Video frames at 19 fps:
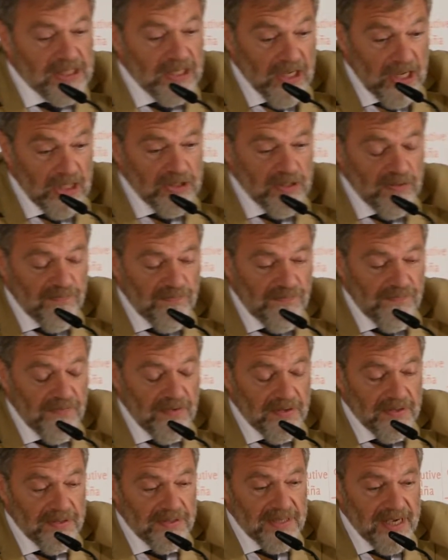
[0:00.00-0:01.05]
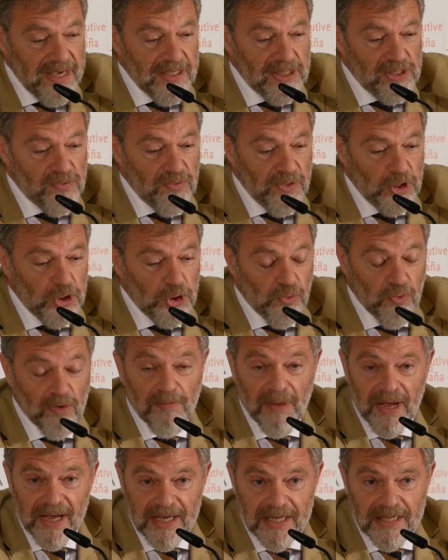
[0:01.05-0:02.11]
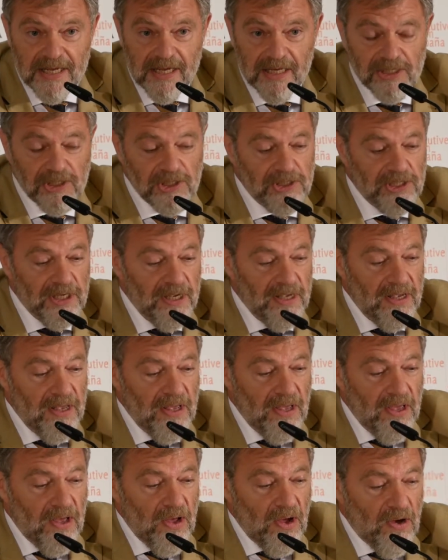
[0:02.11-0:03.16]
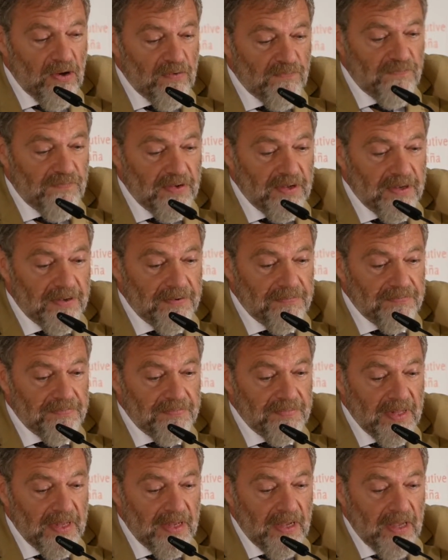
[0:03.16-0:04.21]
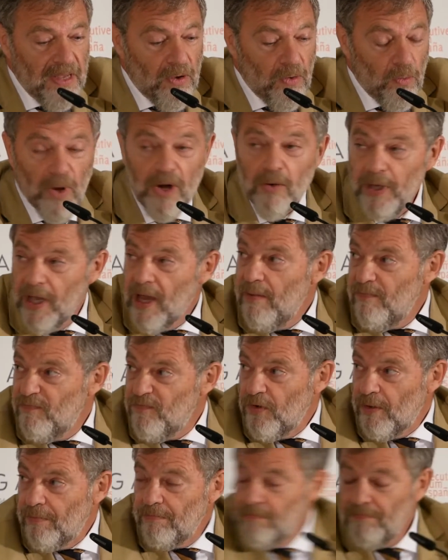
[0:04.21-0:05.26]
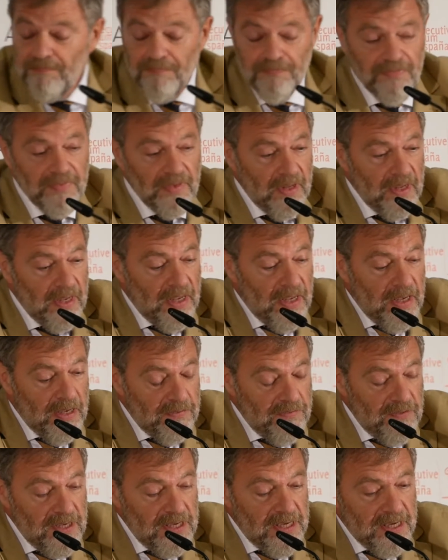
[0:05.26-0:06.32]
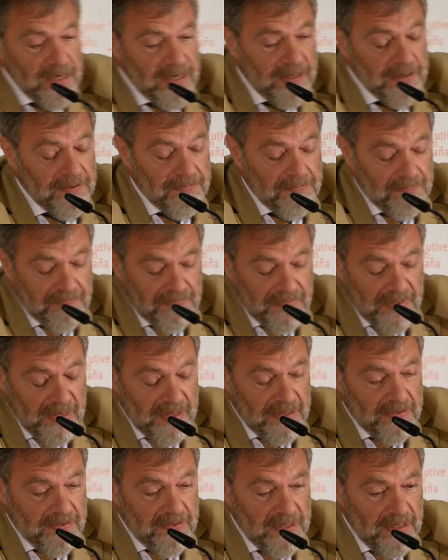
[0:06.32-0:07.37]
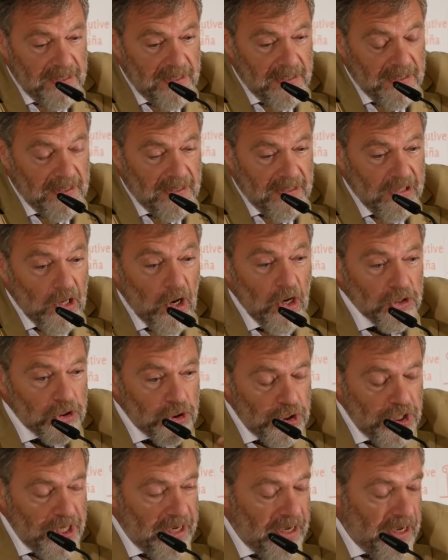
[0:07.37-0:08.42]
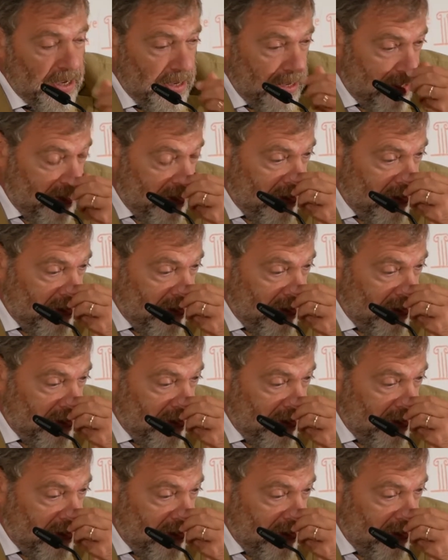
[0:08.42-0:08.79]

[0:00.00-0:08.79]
a lot of dates which remind us of where we come from. The launching